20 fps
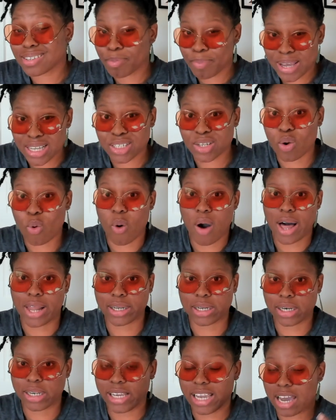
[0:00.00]
the best
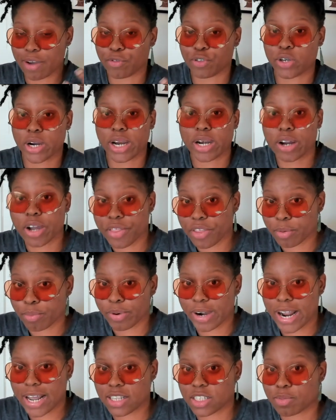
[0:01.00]
quality. I've tried other
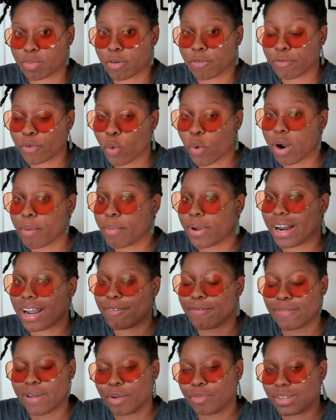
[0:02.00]
brands before, but I
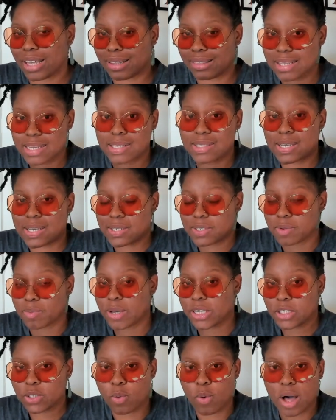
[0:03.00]
found that this is the
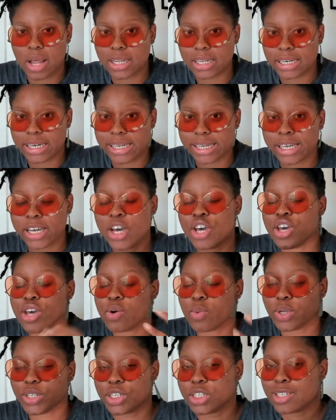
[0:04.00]
best quality,
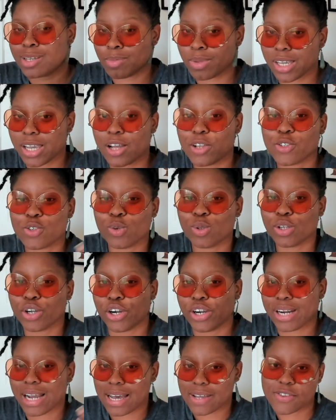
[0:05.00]
which is something else you
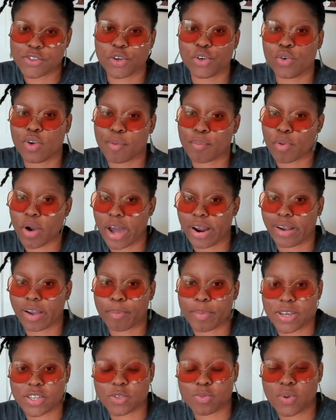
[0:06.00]
learn as you're doing
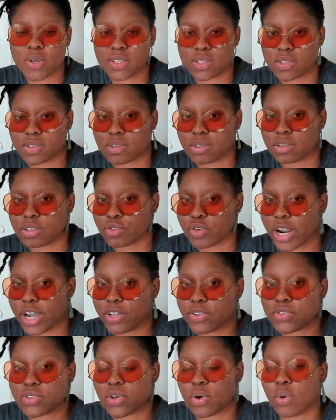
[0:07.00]
product-based businesses,
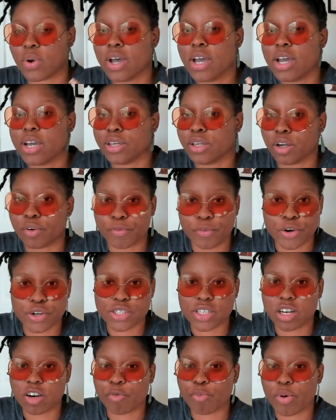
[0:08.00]
right? So your
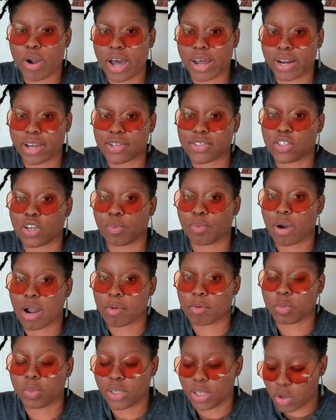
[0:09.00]
first set of products, you're
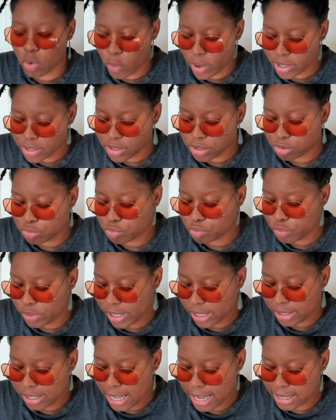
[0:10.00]
probably going to
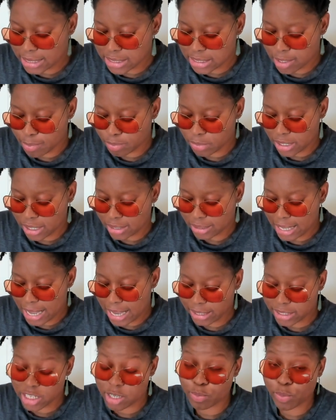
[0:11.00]
realize something
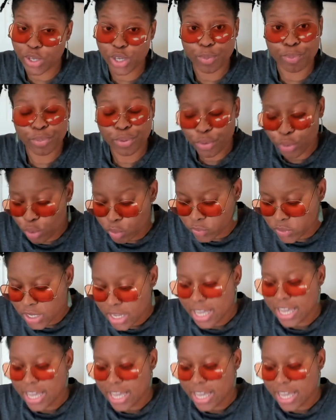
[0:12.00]
that can be improved,